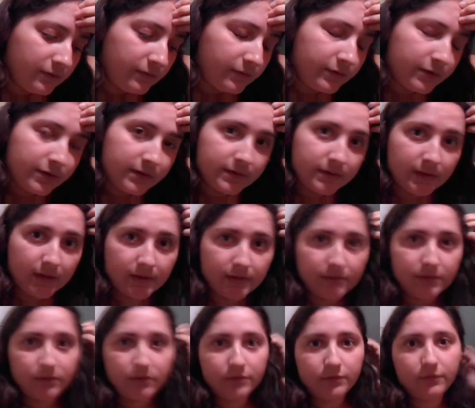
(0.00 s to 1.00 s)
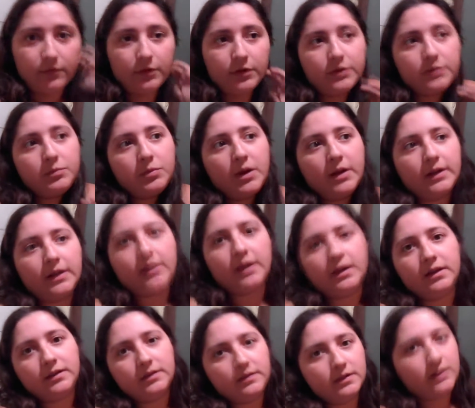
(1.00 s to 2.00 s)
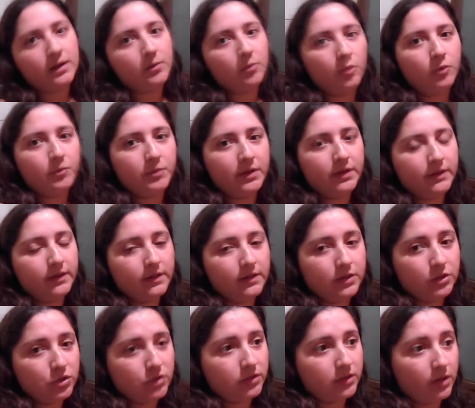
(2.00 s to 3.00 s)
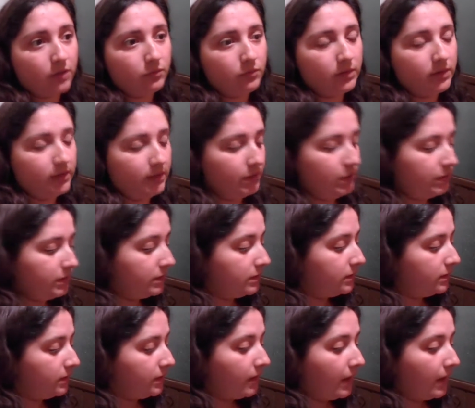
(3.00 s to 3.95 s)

for the Sex Nerd Furries podcast, and I'm hoping that it turned out really good.